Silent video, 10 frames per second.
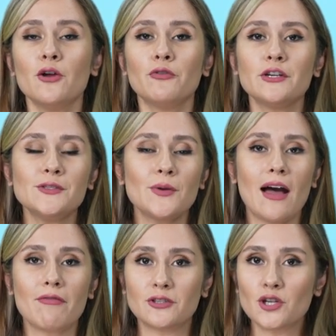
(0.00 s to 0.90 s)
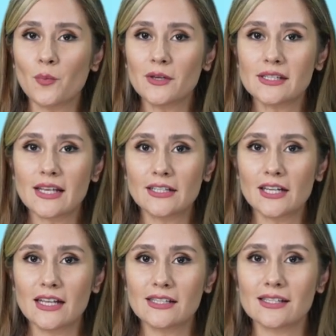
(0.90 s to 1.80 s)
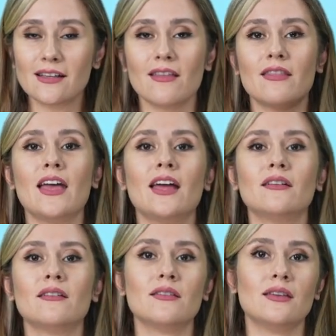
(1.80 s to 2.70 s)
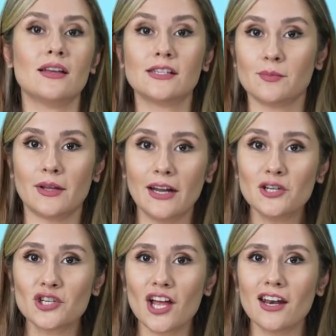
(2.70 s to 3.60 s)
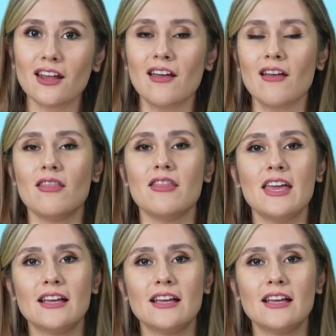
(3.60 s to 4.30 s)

First, you have the topic sentence, then the explanation, the